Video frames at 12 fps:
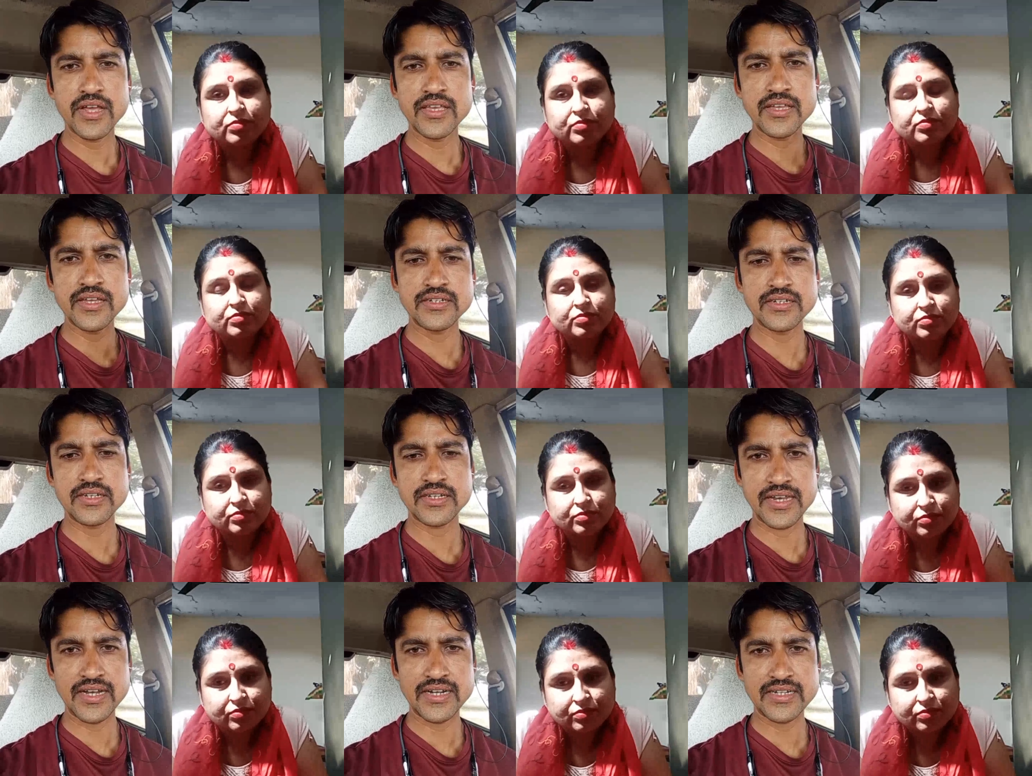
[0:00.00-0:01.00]
Speaker 1: whenever I get
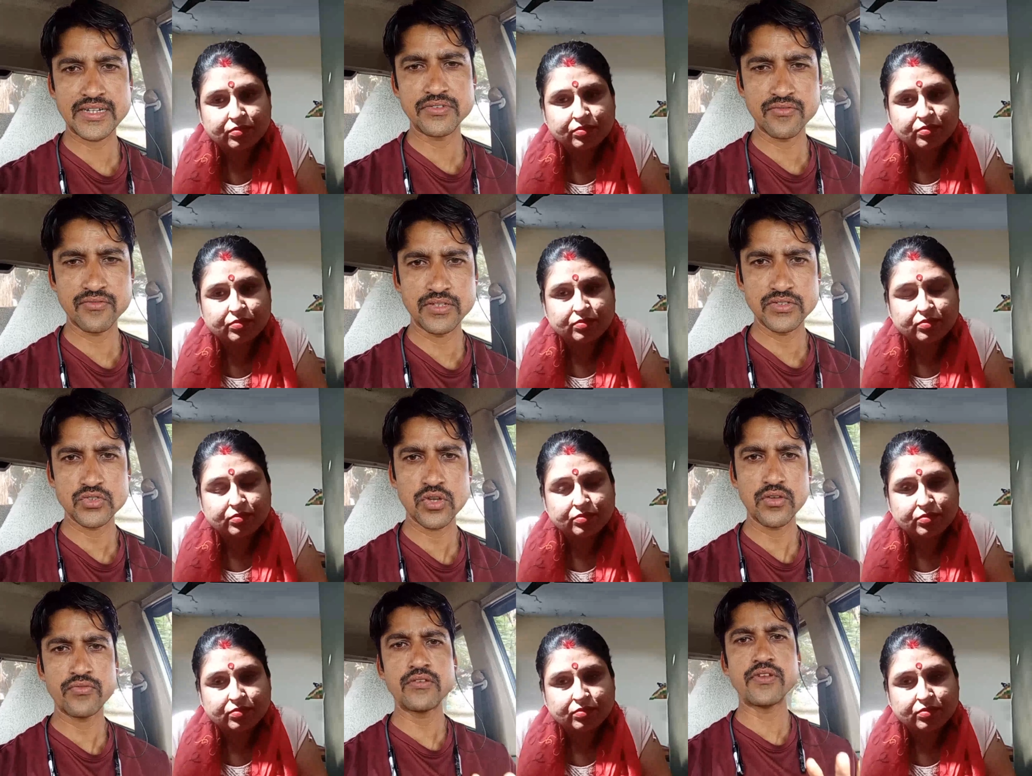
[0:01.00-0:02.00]
connect with
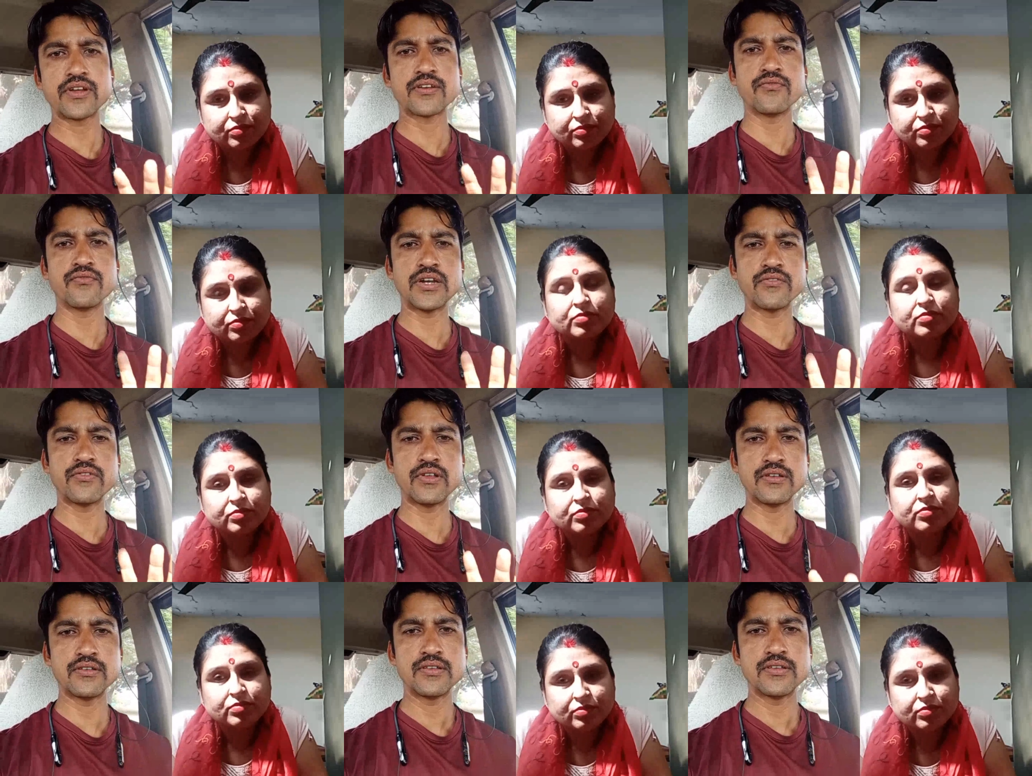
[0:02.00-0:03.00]
someone, so I feel very
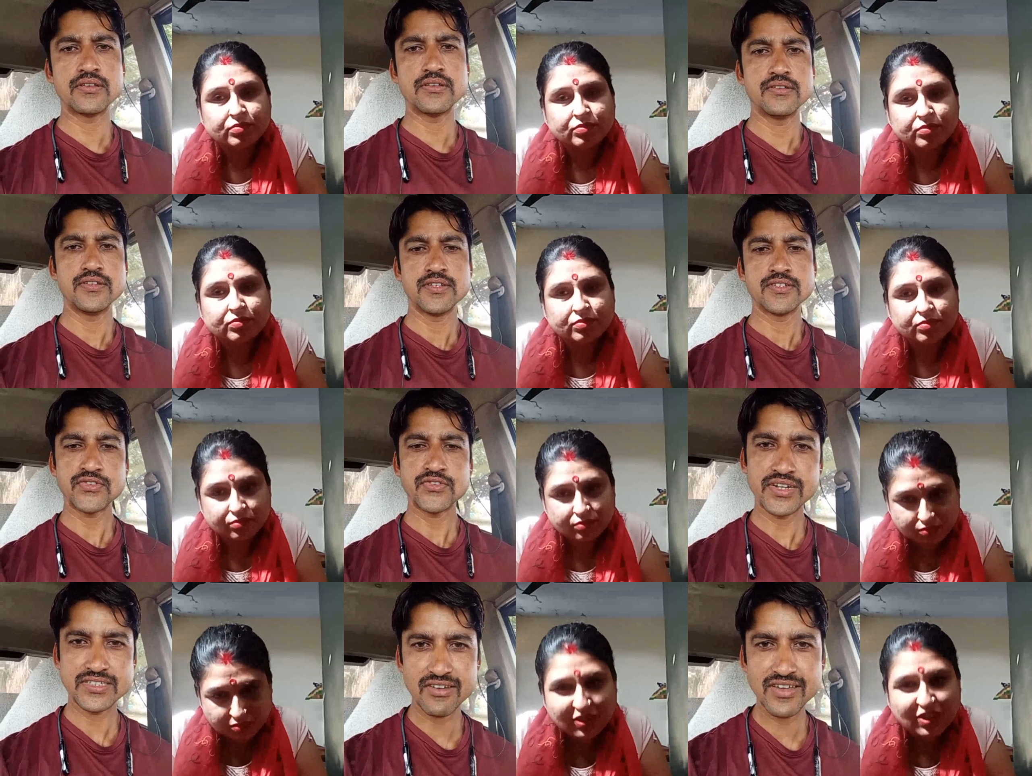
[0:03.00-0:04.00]
comfortable.
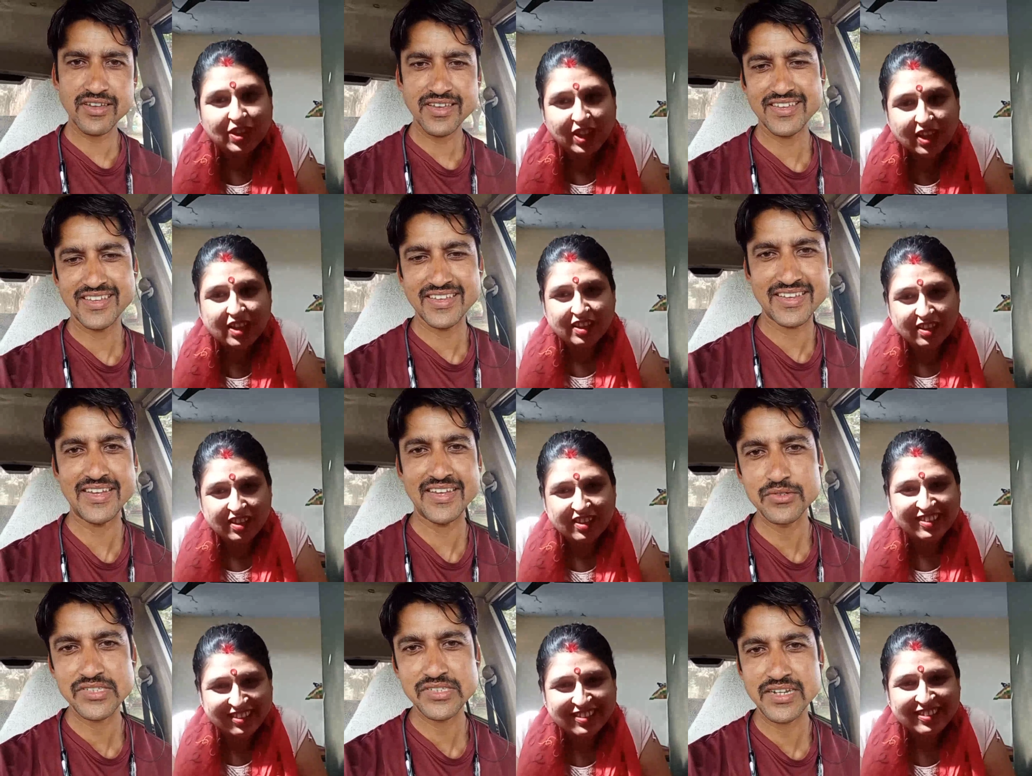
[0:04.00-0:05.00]
So that's
Speaker 2: why
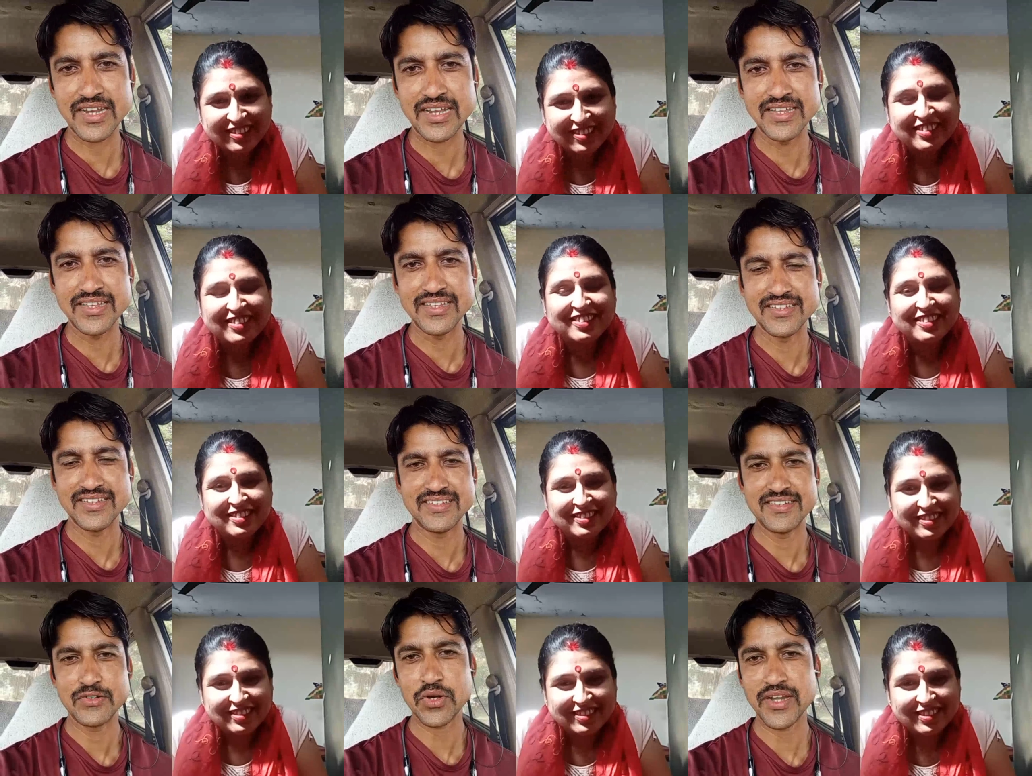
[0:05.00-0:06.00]
Speaker 1: I usually try
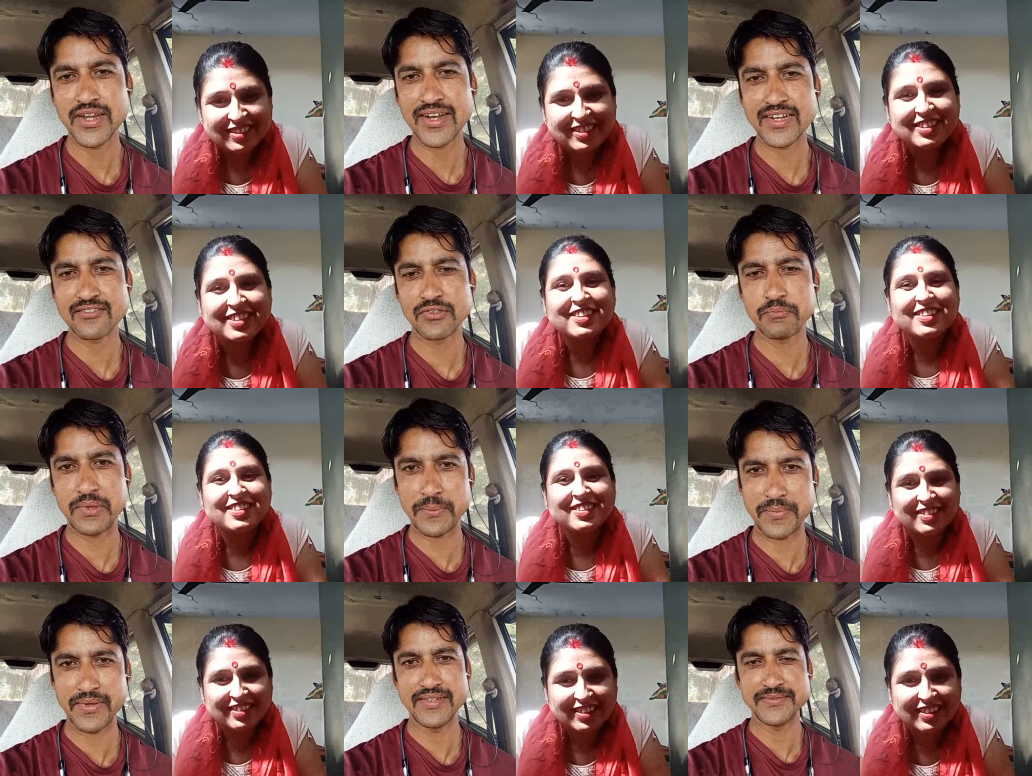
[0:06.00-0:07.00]
to connect
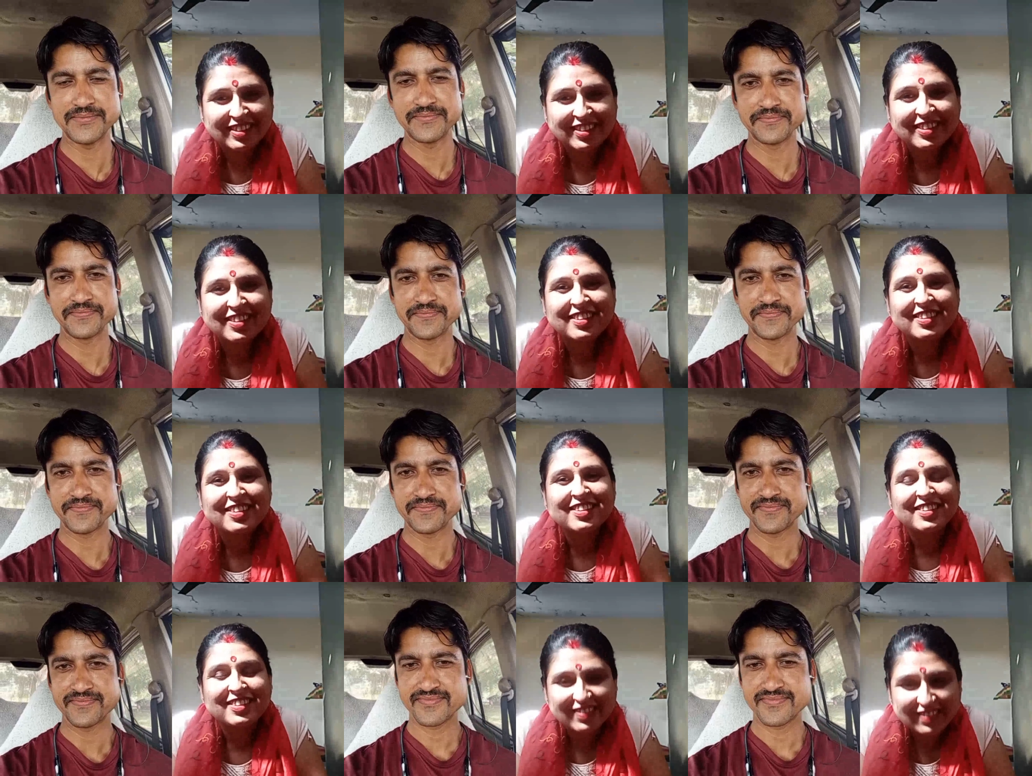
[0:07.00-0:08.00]
with people.
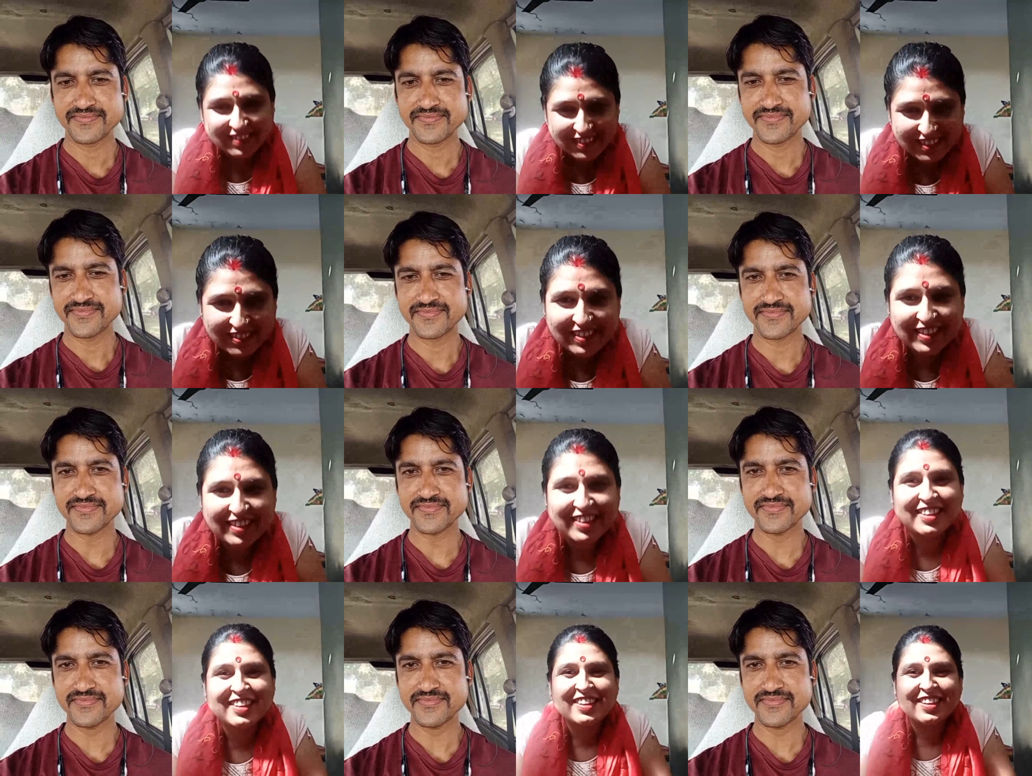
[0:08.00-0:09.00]

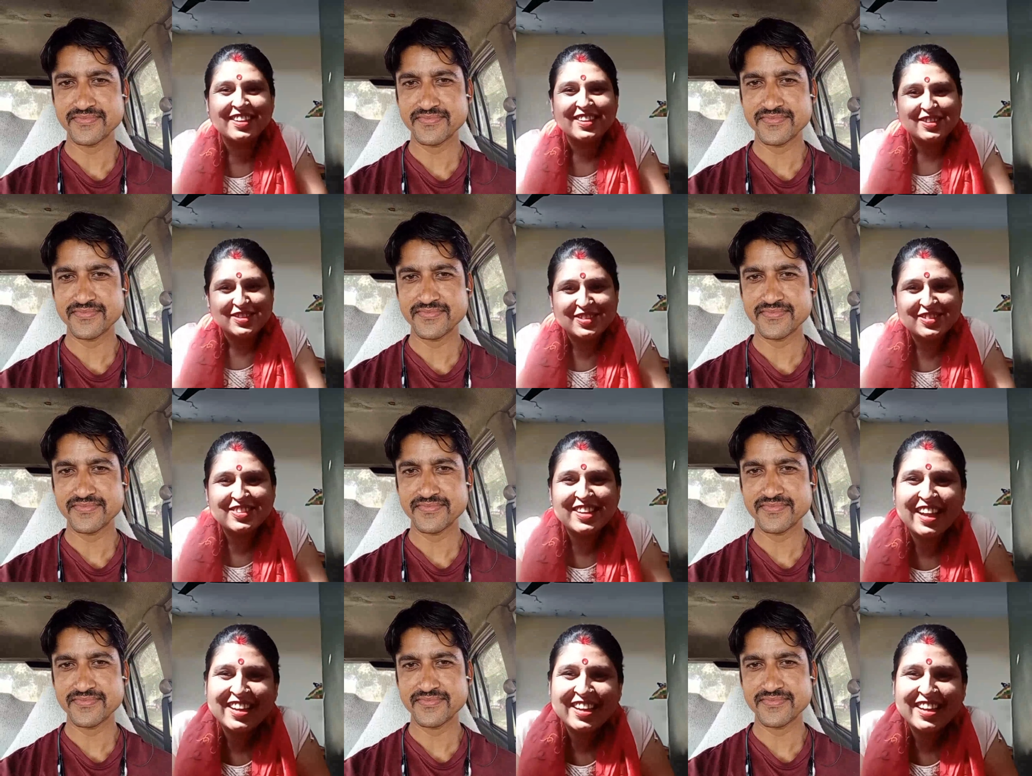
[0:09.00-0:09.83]
Speaker 2: Okay. So